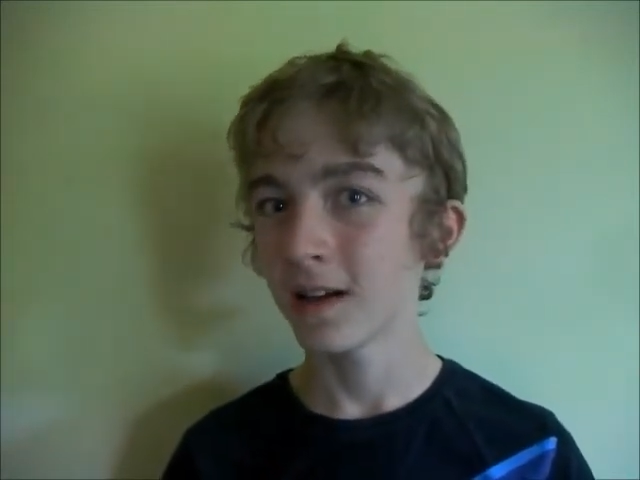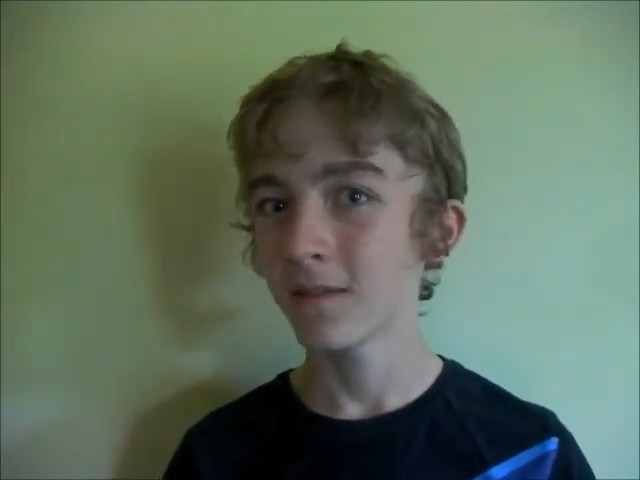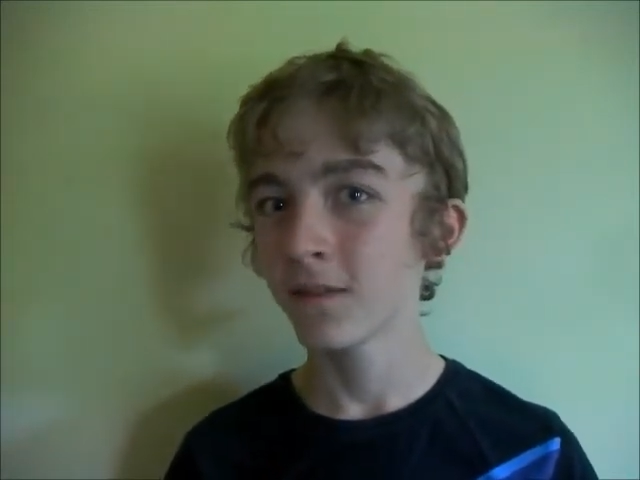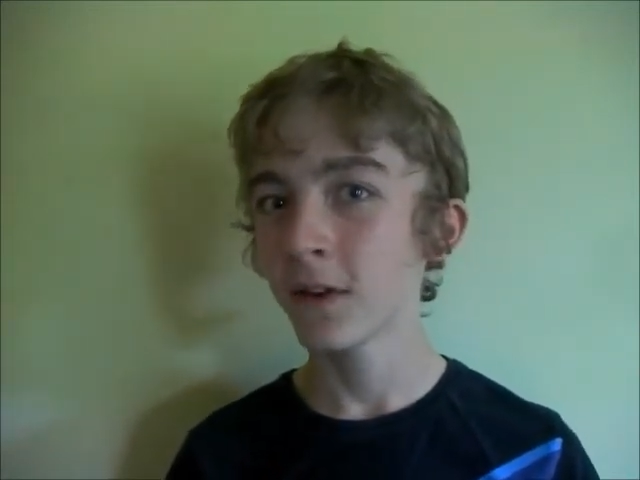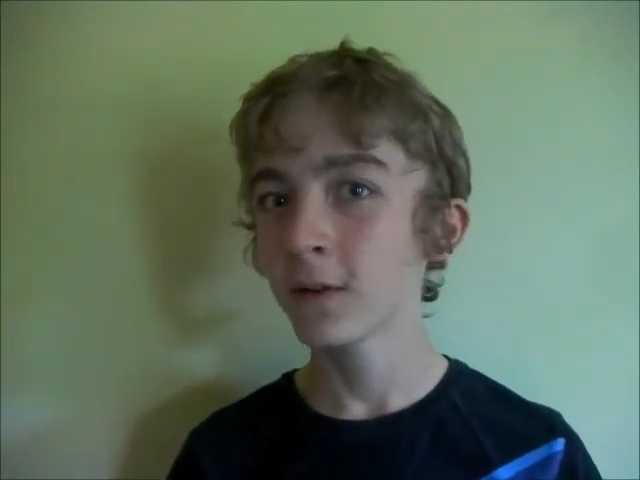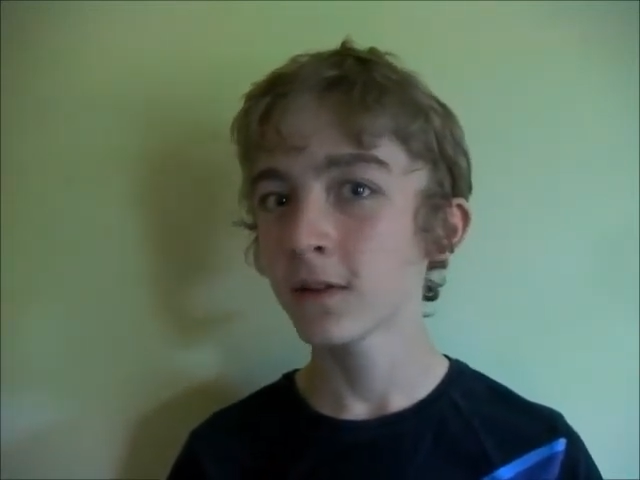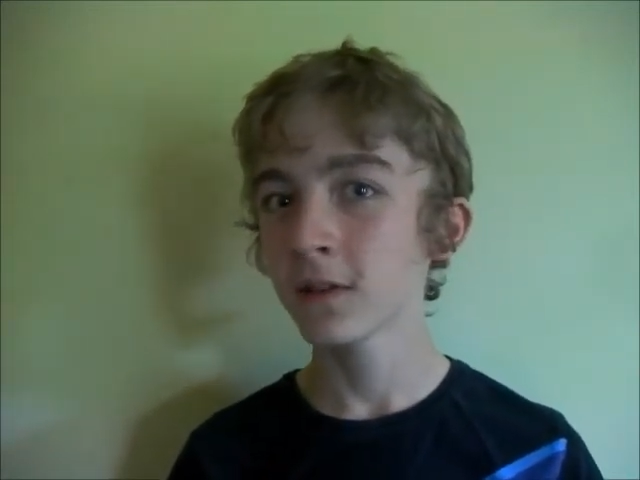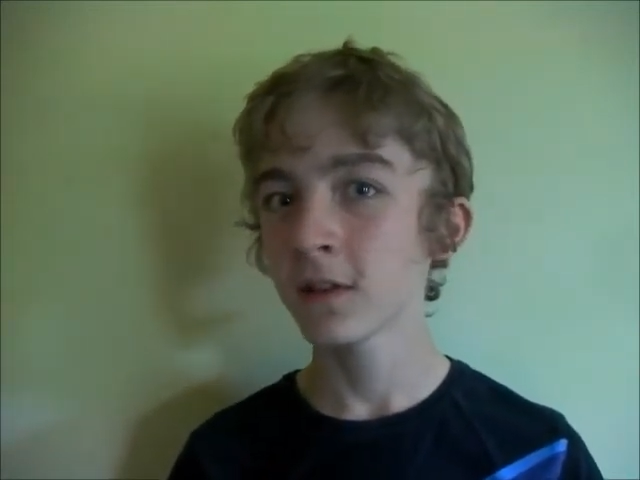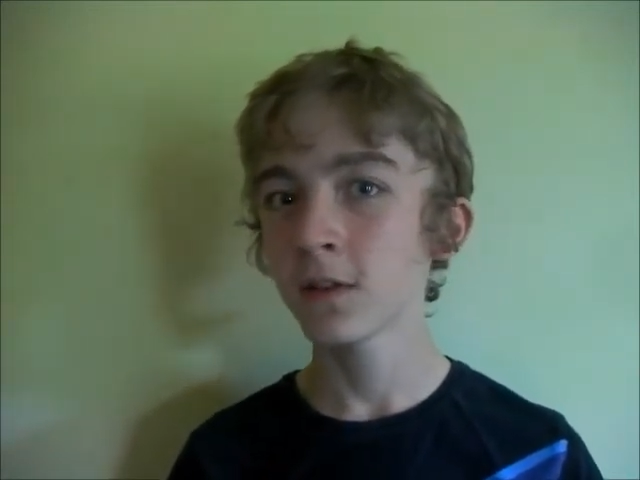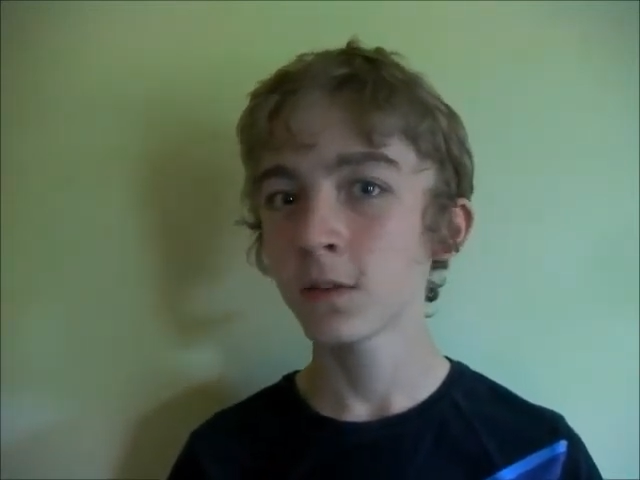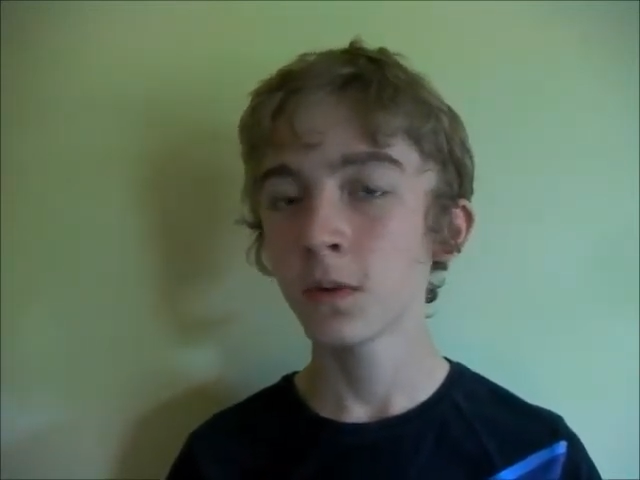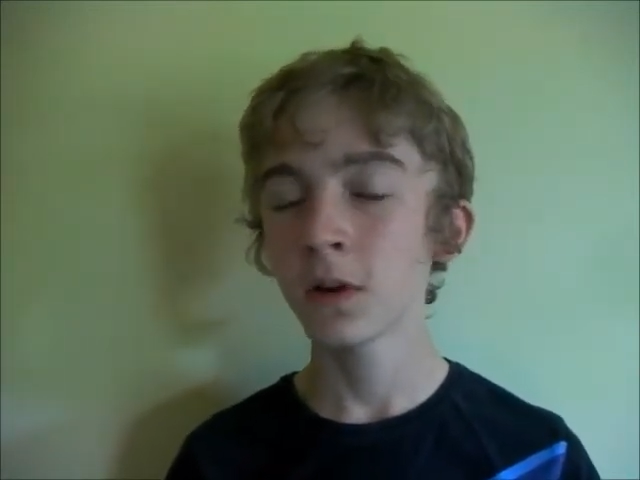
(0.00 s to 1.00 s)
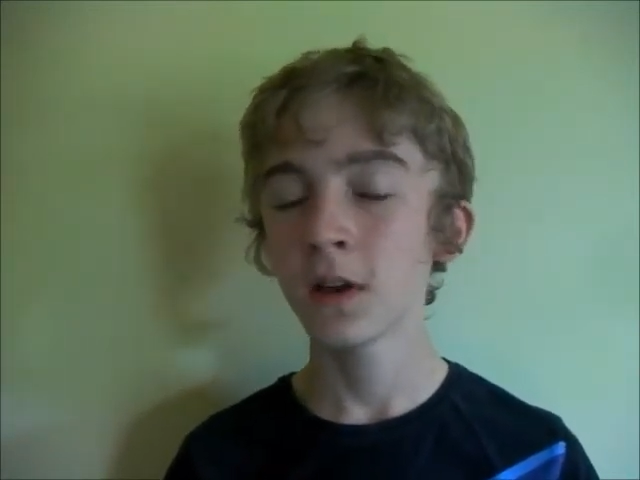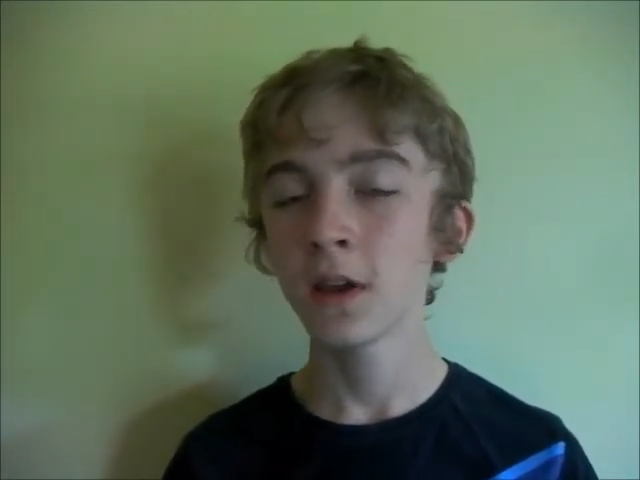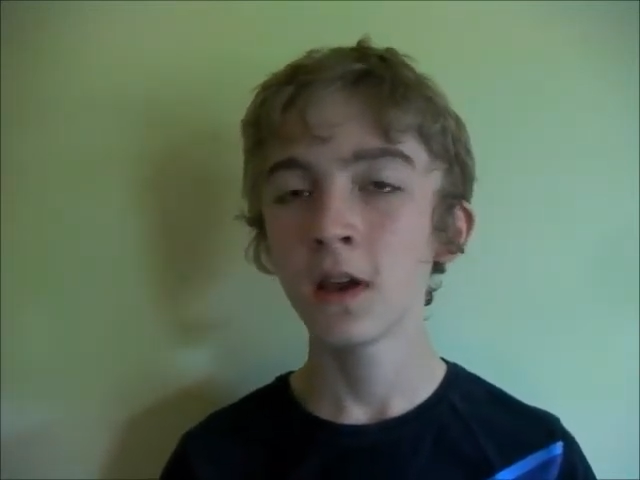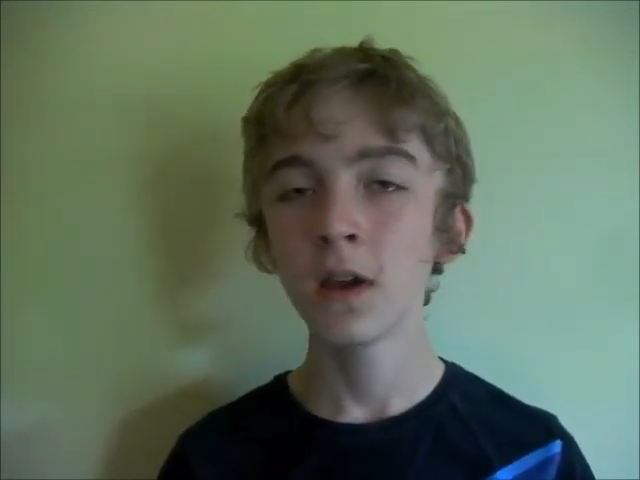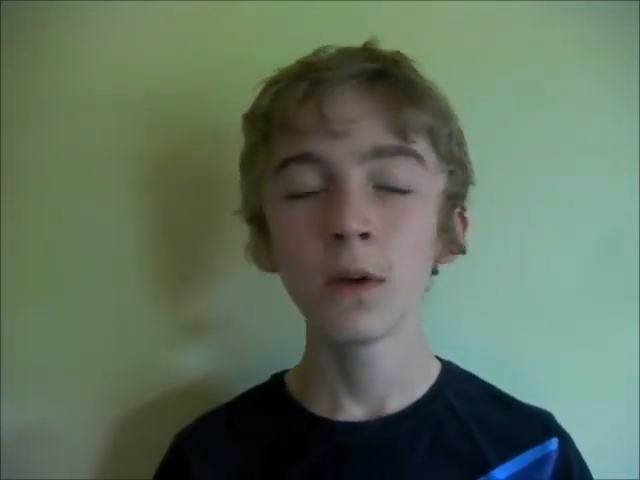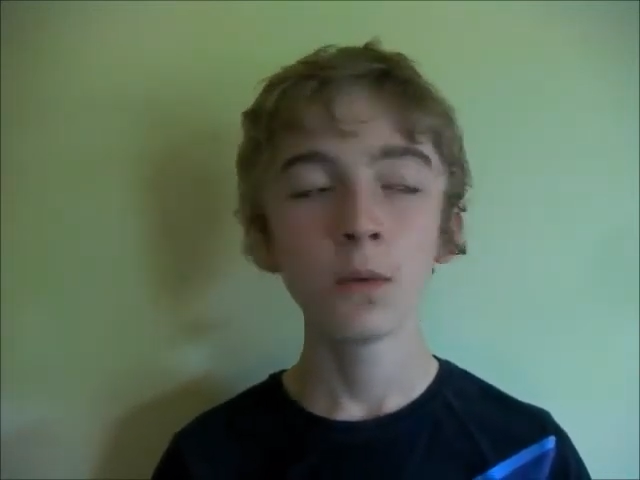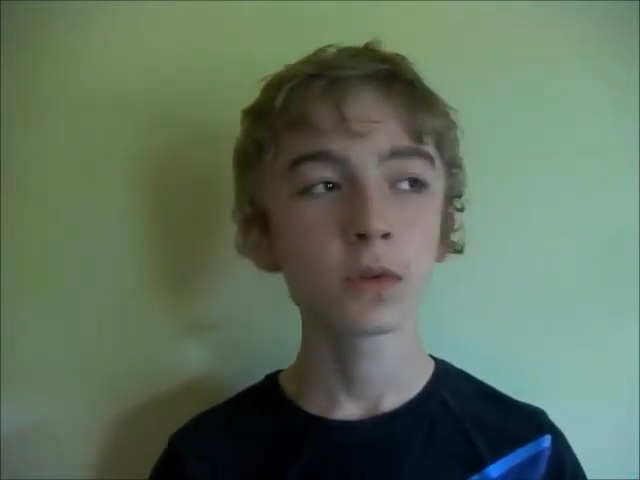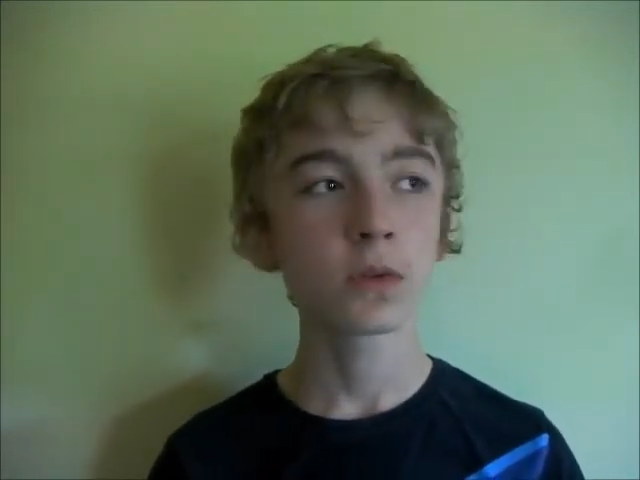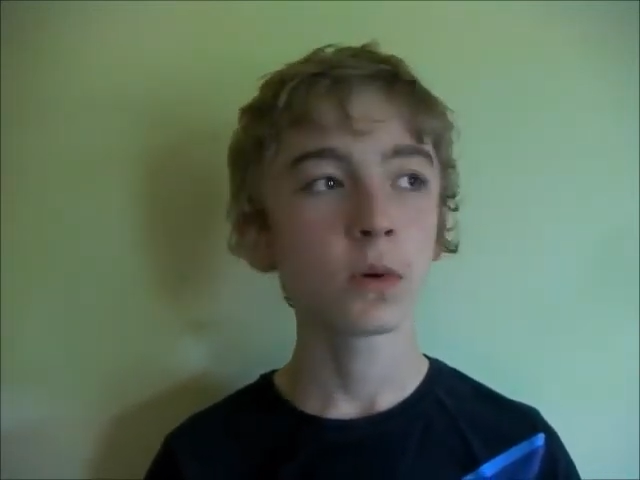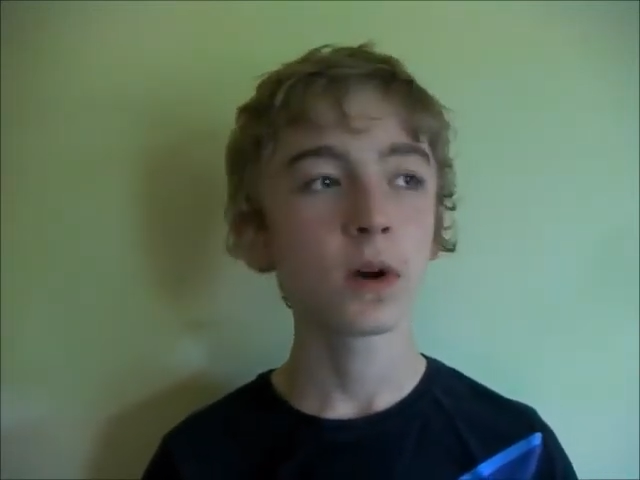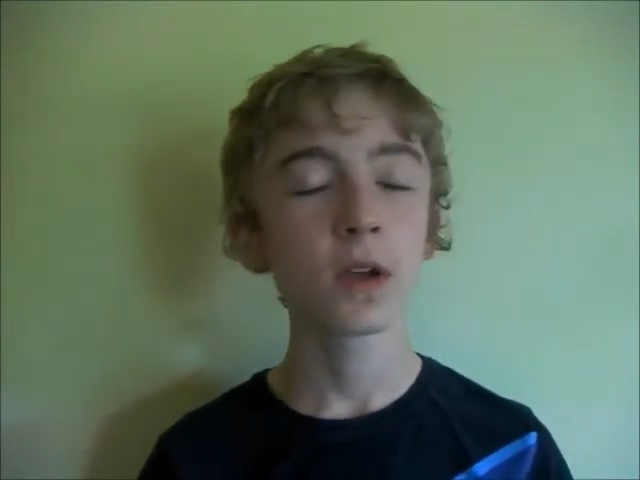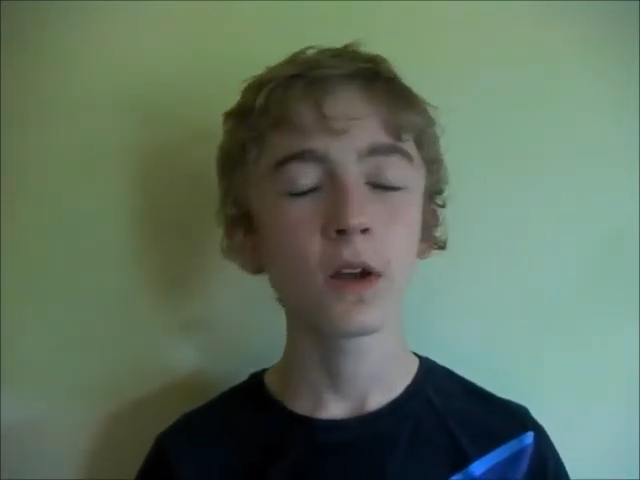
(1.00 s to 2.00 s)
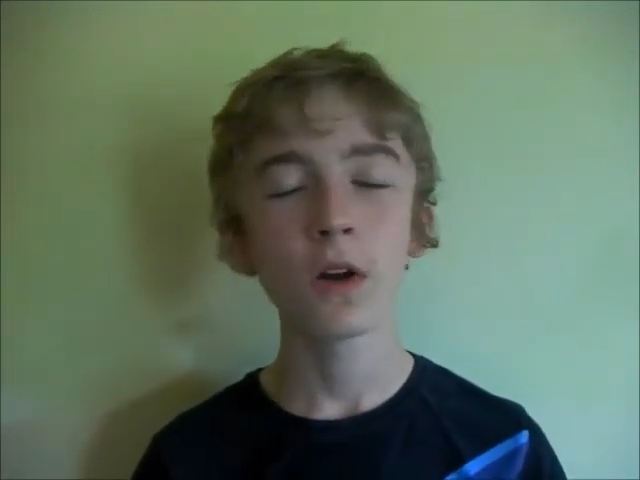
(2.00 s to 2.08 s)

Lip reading: I felt this way with quite